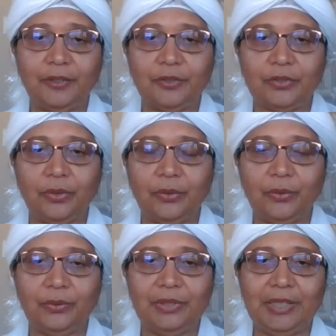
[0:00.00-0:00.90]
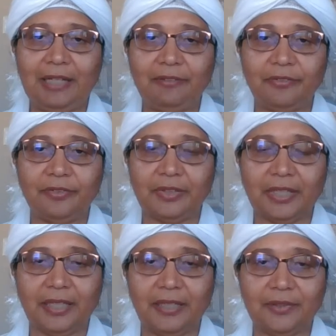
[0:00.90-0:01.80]
So, love
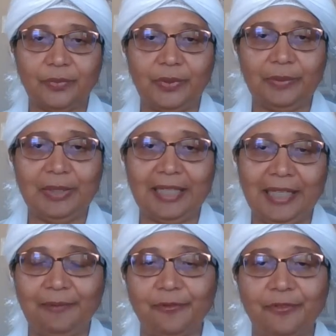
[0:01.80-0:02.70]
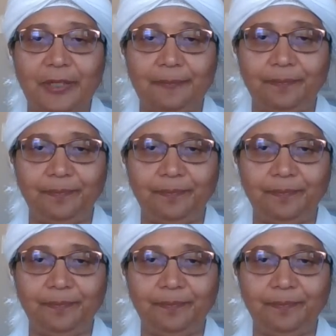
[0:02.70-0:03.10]
is where we came from.